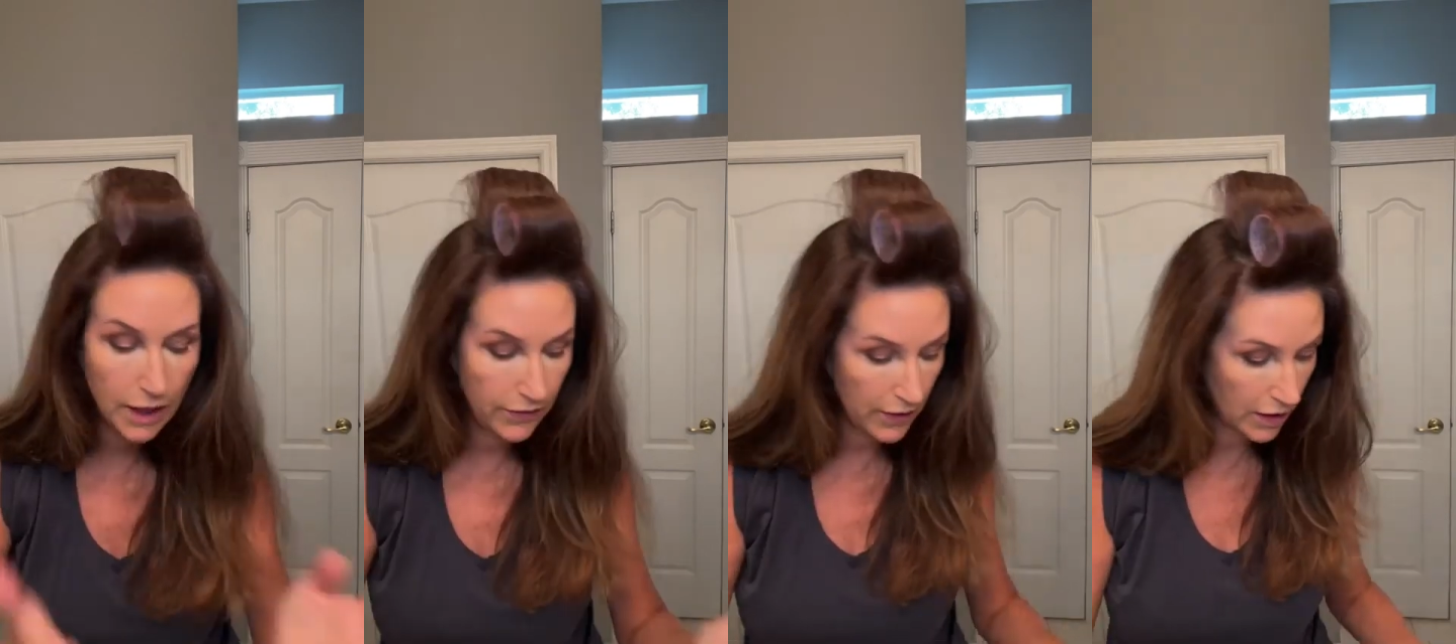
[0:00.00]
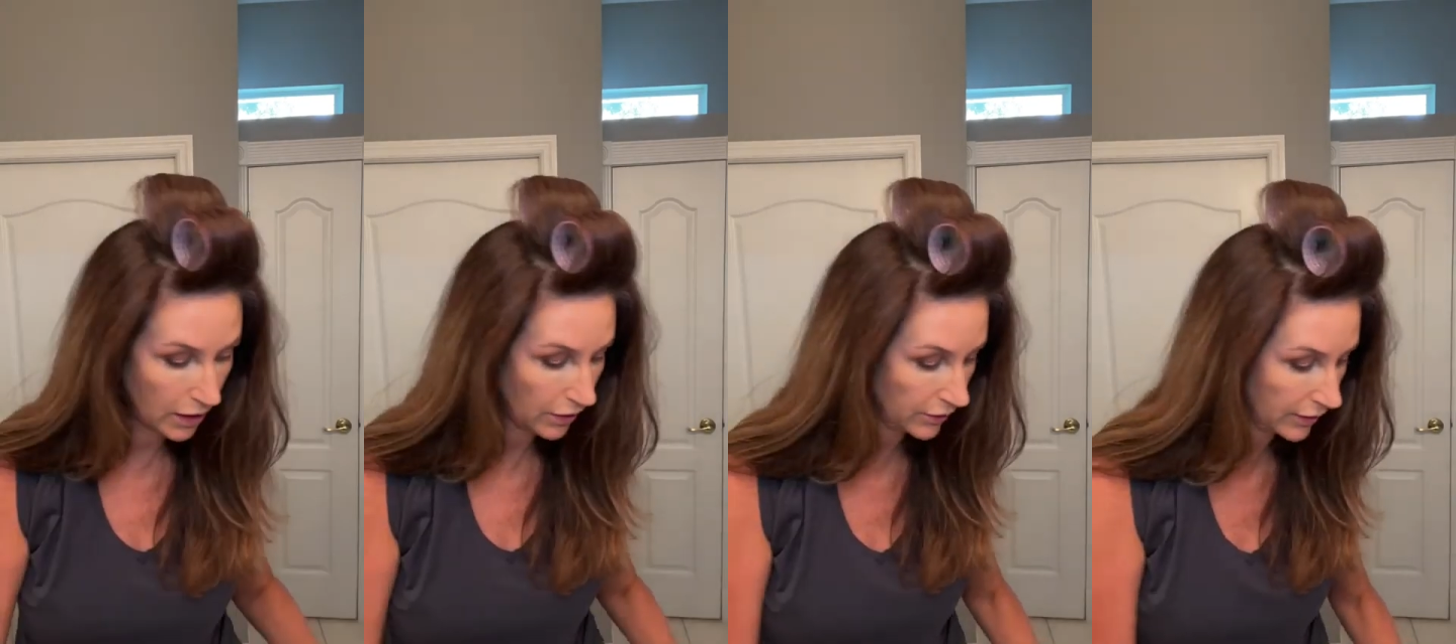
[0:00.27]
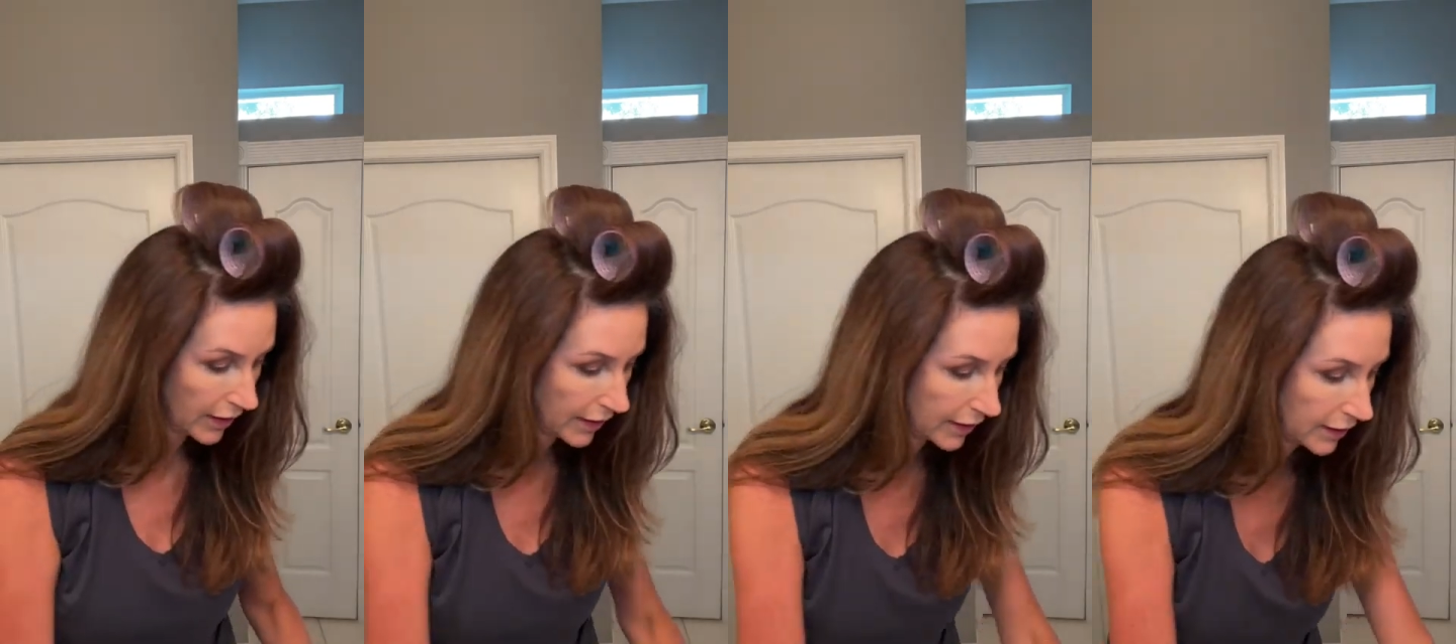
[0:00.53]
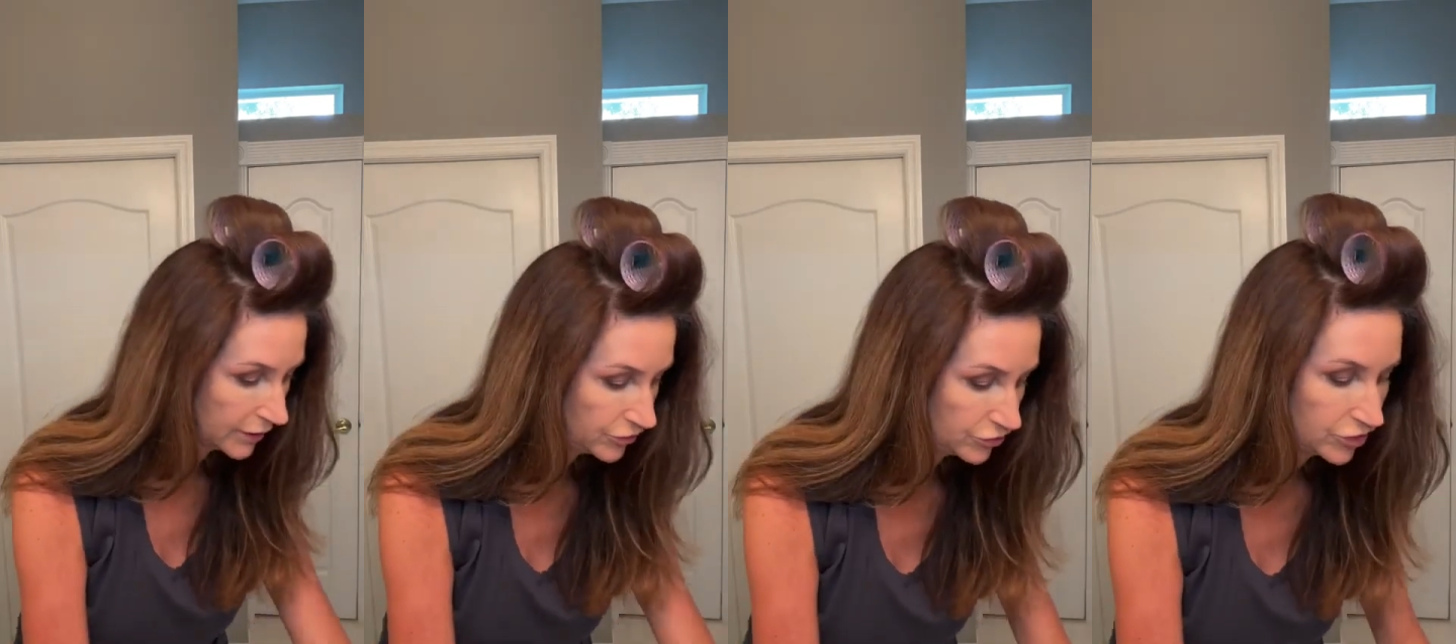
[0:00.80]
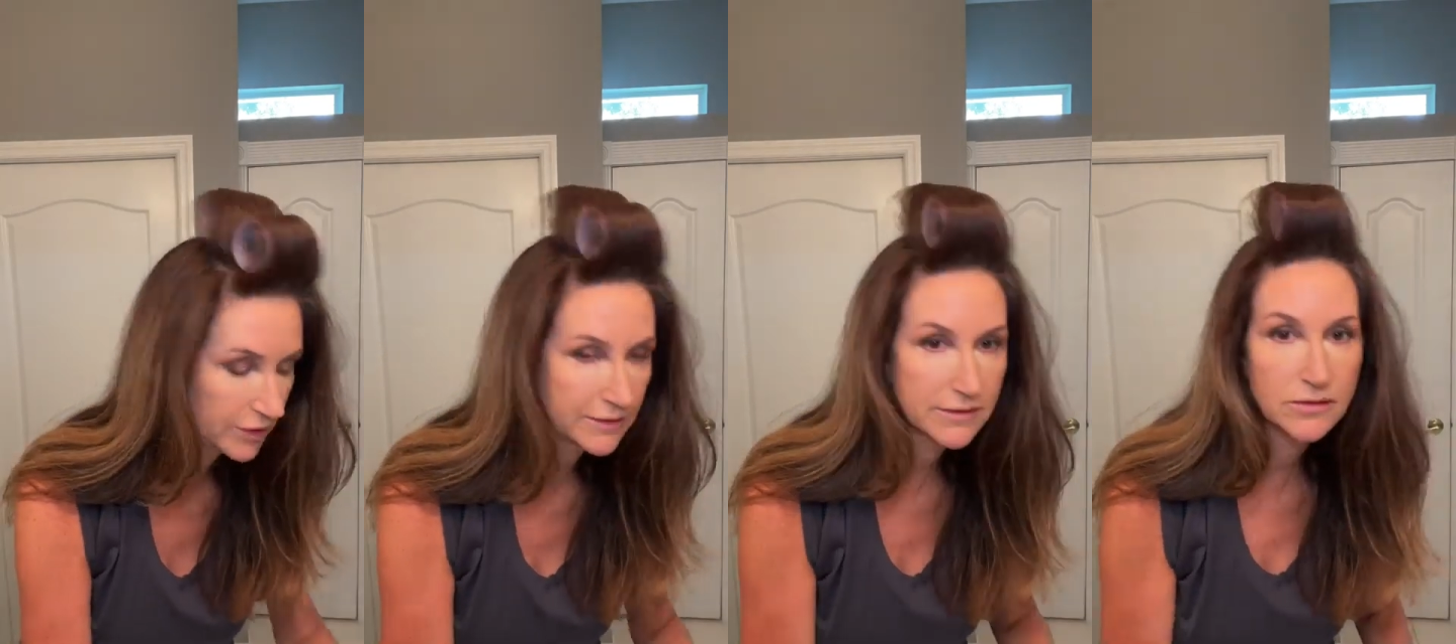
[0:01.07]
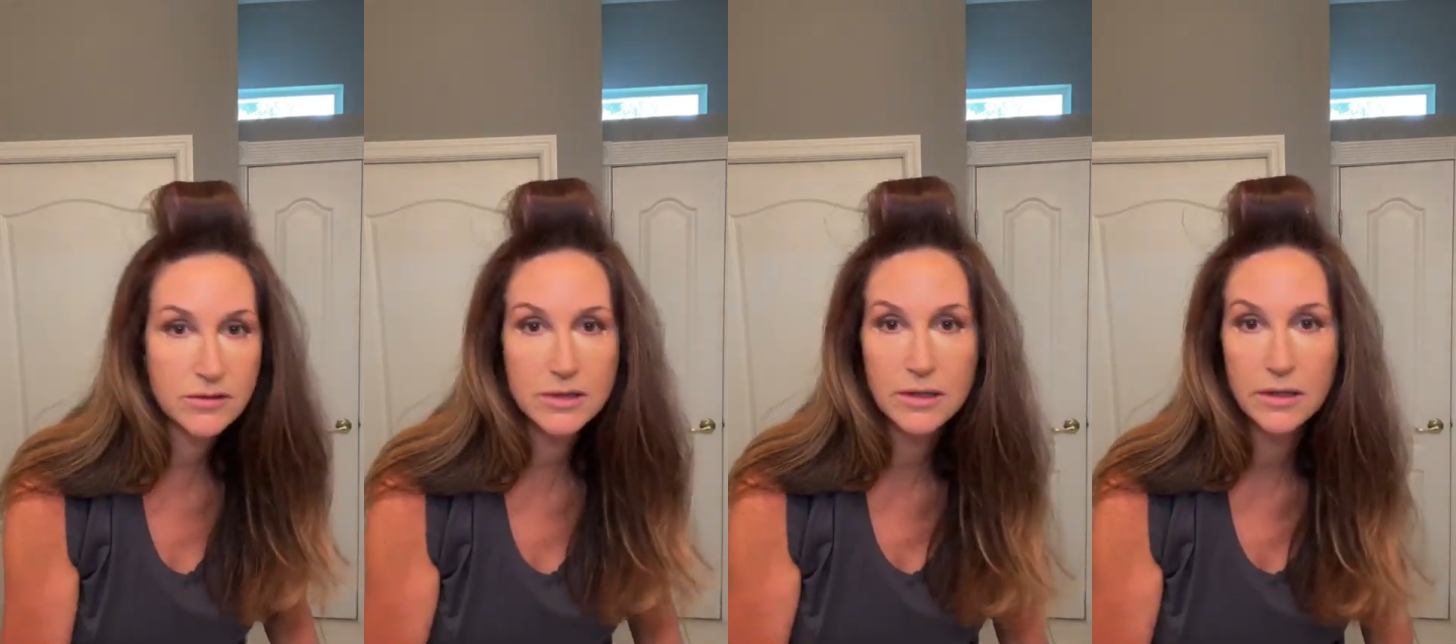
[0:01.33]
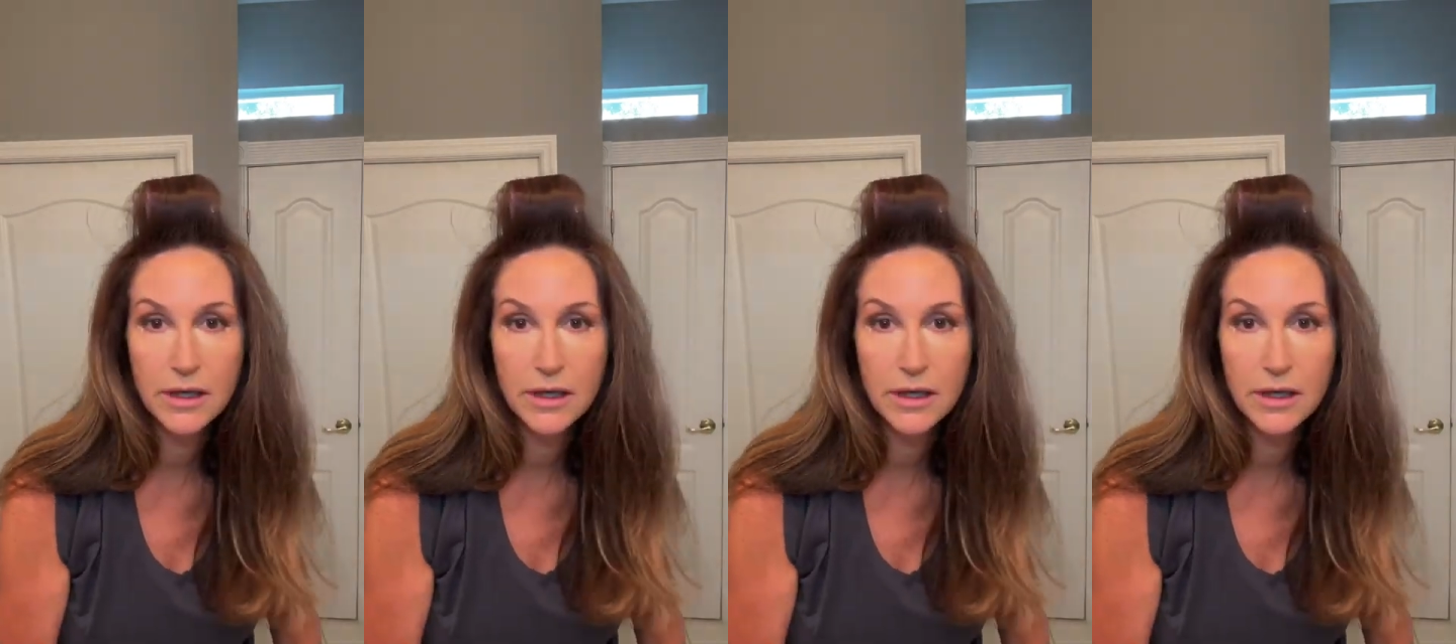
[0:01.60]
and then I'll let it just